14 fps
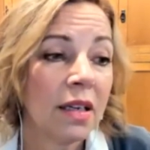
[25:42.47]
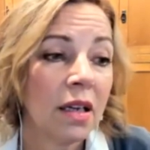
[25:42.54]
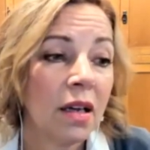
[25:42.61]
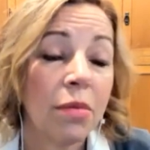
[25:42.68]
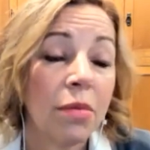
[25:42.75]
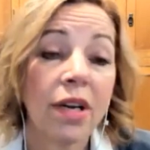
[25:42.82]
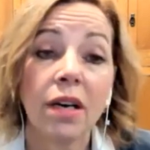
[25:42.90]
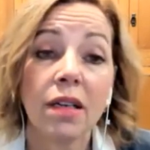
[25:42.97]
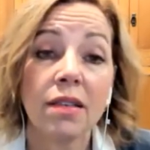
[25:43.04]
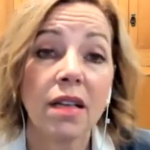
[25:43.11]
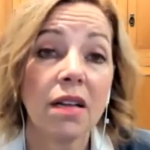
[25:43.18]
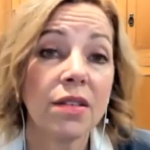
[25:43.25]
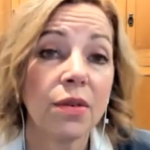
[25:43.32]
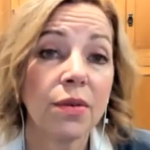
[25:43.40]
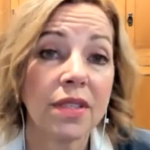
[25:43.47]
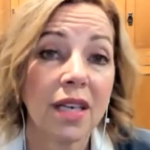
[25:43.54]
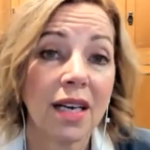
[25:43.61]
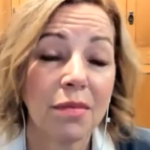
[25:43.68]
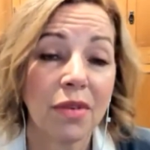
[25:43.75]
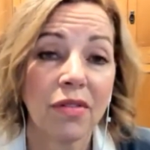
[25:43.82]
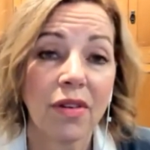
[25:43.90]
but it is also a
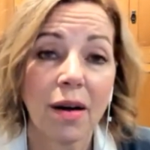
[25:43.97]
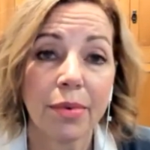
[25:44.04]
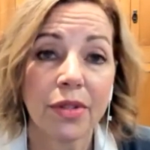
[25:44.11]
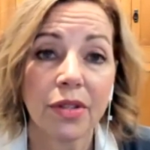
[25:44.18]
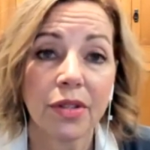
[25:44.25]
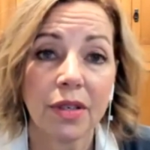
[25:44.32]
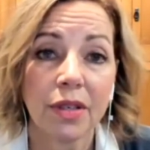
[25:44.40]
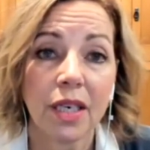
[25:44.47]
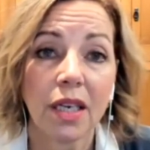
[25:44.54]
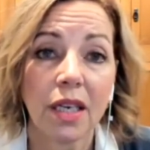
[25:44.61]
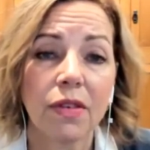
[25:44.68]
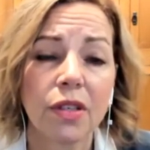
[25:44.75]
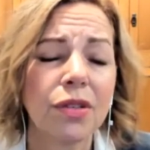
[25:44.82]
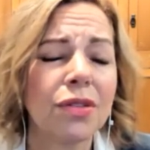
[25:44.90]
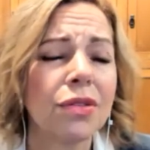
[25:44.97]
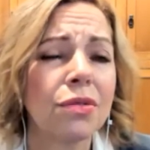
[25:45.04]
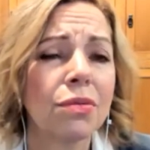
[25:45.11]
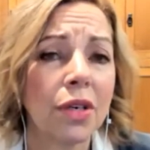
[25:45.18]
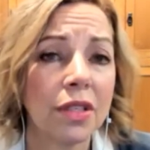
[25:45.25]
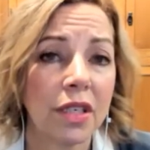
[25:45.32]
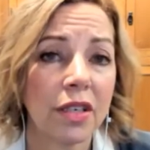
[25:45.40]
time of opportunity, of
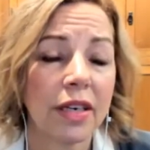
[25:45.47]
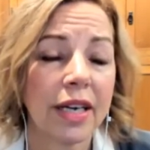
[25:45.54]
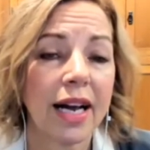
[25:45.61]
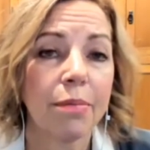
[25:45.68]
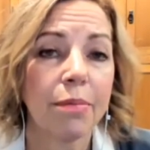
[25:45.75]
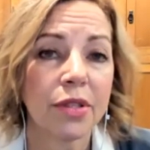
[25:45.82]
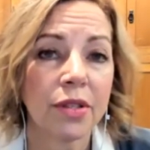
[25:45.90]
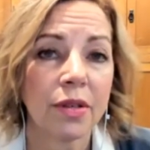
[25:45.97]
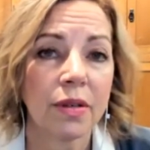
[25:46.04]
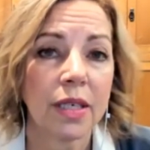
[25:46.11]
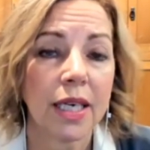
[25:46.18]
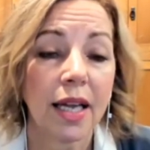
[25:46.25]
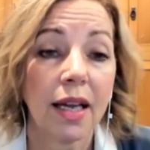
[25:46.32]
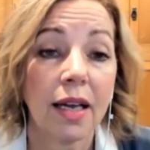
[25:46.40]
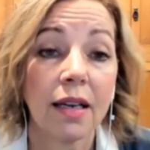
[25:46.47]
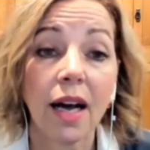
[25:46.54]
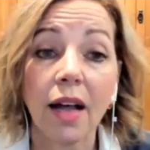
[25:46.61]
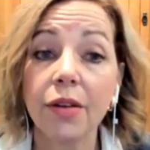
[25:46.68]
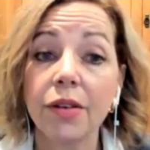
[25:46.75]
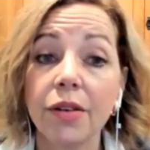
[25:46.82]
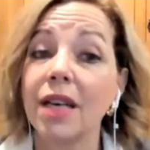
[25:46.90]
extraordinary opportunity, and
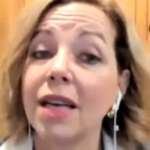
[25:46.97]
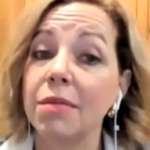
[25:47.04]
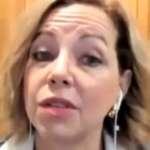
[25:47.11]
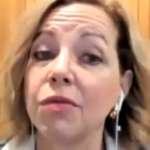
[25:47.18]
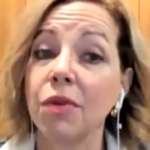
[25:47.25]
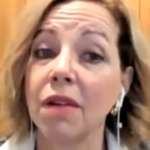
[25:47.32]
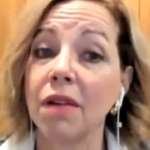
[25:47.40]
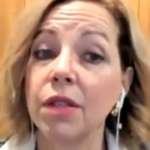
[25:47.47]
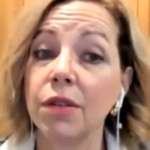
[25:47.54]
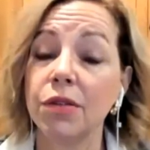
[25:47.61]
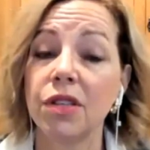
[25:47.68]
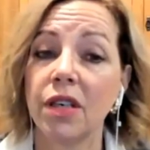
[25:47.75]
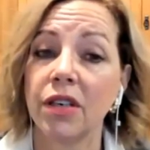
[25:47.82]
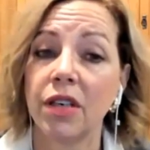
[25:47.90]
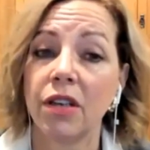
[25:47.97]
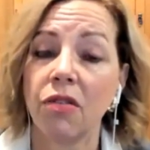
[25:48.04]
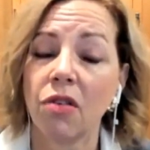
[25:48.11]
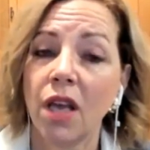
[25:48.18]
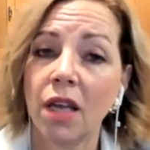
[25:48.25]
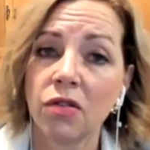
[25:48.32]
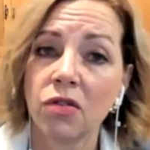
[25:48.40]
other times of revolutionary
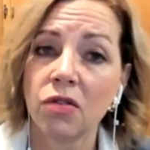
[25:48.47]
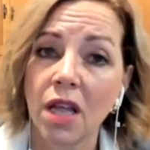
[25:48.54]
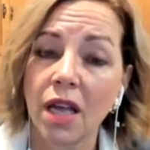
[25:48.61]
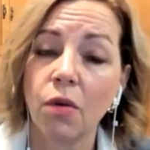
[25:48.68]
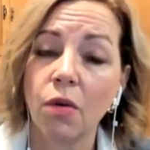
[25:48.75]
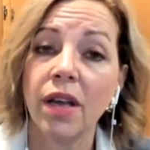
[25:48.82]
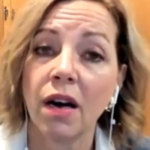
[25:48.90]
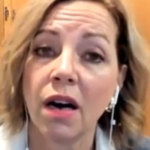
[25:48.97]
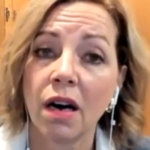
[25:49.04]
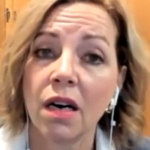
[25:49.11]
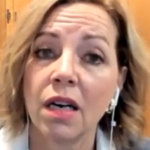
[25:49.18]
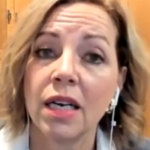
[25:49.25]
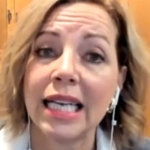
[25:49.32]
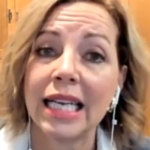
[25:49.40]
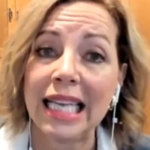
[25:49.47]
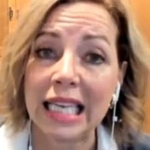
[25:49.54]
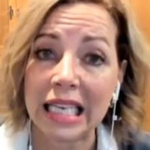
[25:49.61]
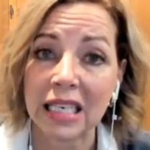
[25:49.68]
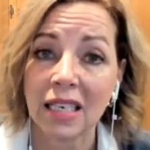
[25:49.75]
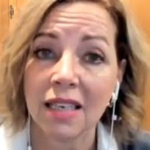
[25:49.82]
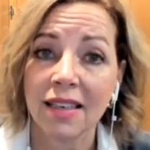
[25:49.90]
change like we are
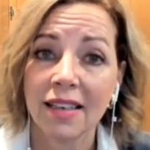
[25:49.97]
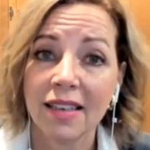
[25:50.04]
in.